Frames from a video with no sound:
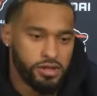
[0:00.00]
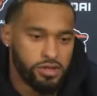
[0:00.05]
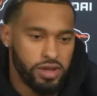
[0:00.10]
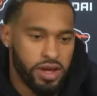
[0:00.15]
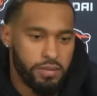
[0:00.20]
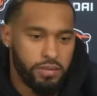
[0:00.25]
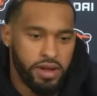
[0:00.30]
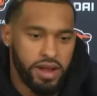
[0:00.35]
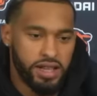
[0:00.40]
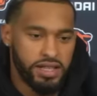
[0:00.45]
So,
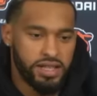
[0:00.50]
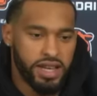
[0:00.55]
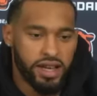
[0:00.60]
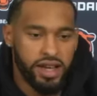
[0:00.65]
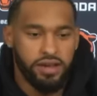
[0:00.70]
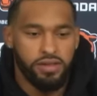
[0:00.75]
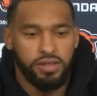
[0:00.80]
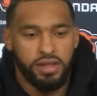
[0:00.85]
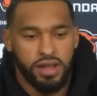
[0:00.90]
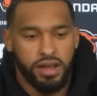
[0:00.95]
I mean, I take
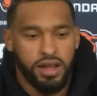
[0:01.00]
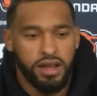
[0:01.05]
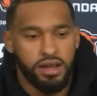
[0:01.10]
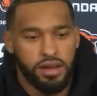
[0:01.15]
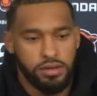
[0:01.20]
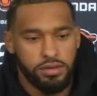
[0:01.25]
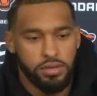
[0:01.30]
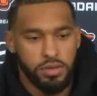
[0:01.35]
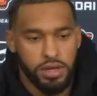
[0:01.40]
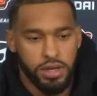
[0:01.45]
everything that
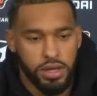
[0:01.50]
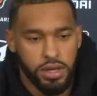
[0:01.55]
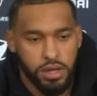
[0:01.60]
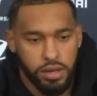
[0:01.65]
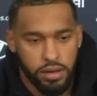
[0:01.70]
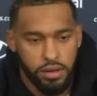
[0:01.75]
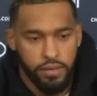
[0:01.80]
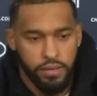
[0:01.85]
comes with it.